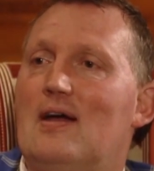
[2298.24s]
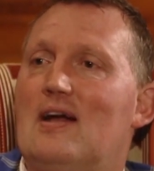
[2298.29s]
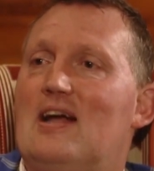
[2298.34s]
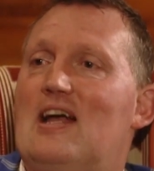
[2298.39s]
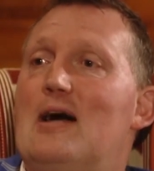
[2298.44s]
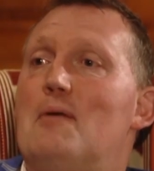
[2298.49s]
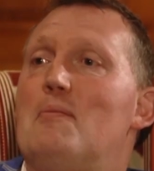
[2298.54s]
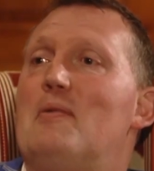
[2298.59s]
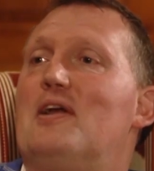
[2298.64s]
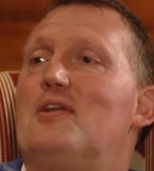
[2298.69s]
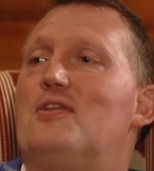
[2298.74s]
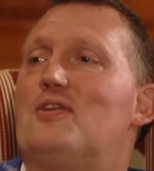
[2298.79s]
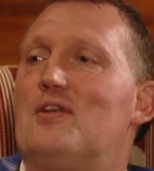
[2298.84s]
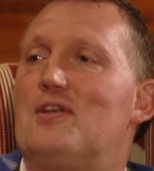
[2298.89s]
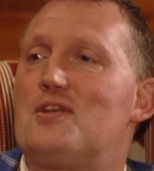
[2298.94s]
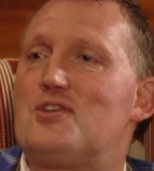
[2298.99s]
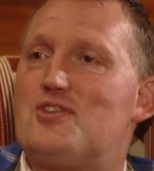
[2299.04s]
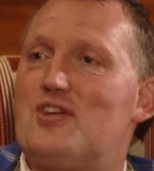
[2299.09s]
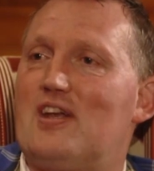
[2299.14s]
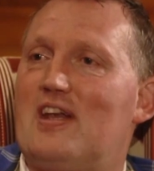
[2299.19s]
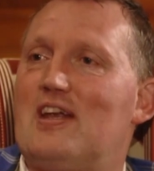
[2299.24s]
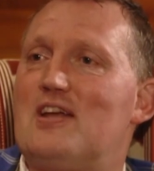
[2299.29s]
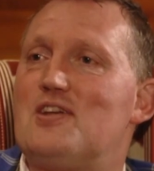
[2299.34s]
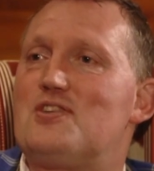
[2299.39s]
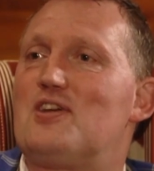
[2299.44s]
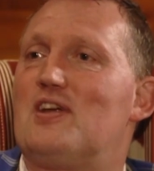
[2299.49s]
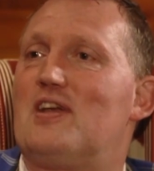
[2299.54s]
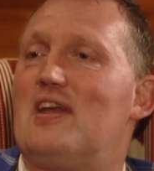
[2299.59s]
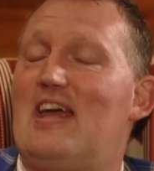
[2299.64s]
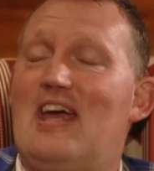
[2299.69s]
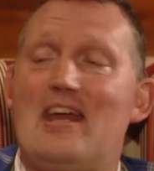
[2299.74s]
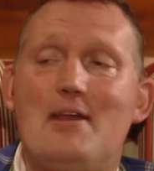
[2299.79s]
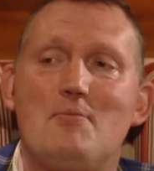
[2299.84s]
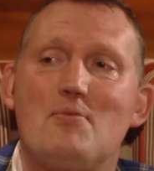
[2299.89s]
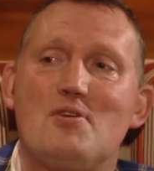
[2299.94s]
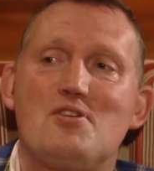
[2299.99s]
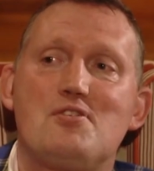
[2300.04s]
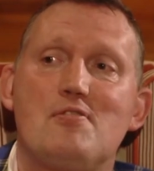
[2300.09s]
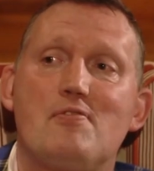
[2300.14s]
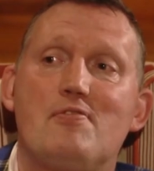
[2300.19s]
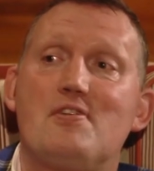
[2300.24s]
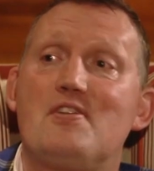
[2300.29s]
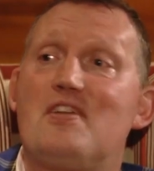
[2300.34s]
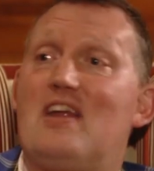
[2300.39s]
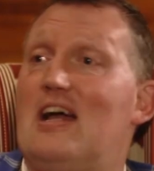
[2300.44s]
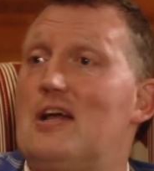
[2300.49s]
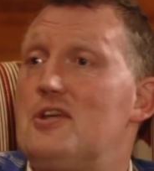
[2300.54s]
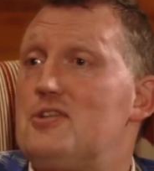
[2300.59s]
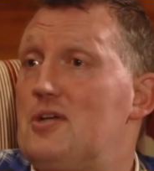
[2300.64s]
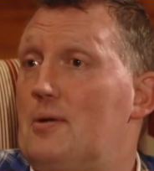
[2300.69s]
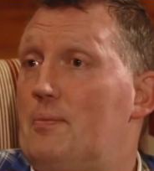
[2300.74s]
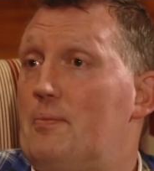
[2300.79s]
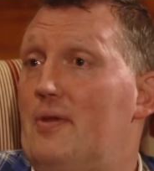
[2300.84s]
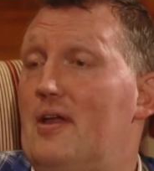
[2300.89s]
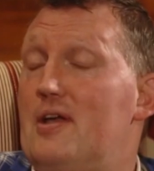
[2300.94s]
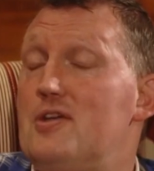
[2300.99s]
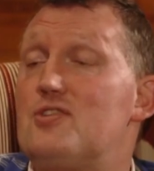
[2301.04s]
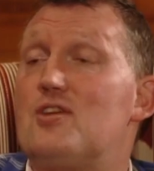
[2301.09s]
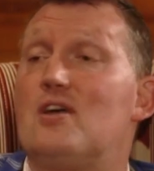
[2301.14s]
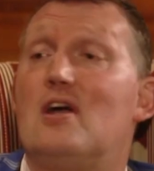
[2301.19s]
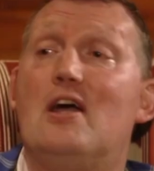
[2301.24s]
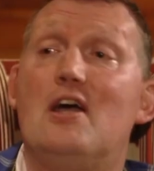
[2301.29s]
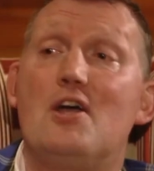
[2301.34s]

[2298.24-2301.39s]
coming to the cities, and Edinburgh's a fantastic place.